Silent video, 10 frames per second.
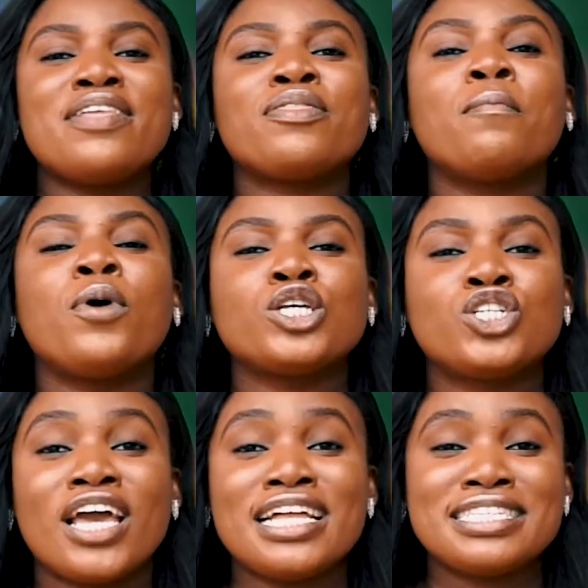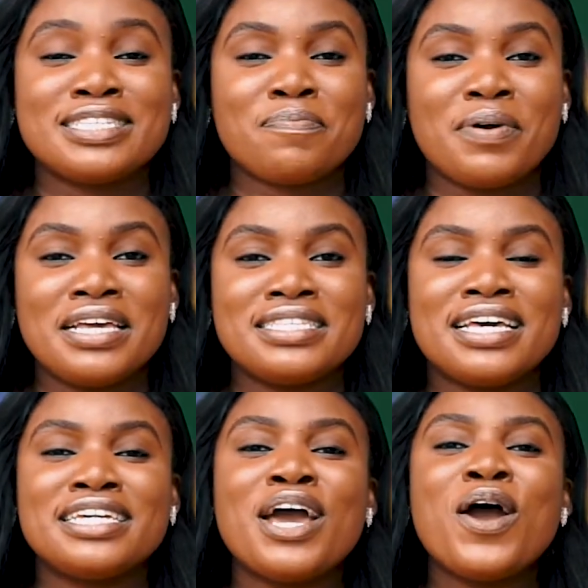in the much
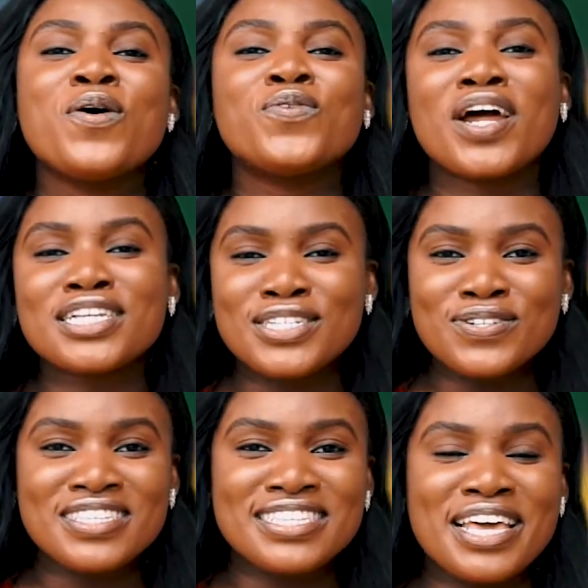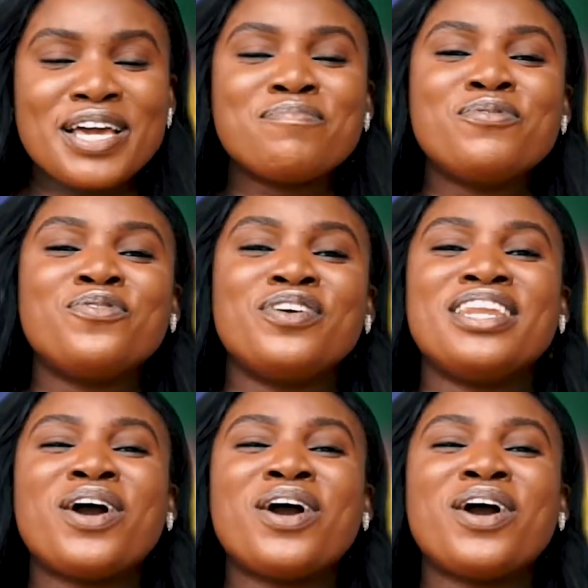anticipated Rattlesnake movie.